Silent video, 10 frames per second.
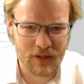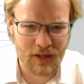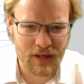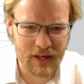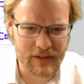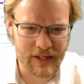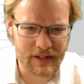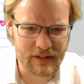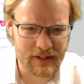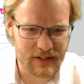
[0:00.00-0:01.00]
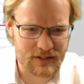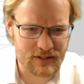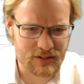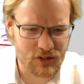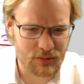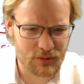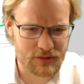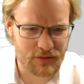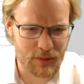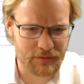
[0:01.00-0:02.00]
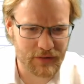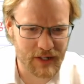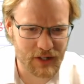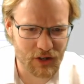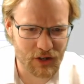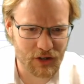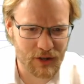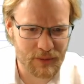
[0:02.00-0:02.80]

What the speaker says: And then here's the scribbles from the video,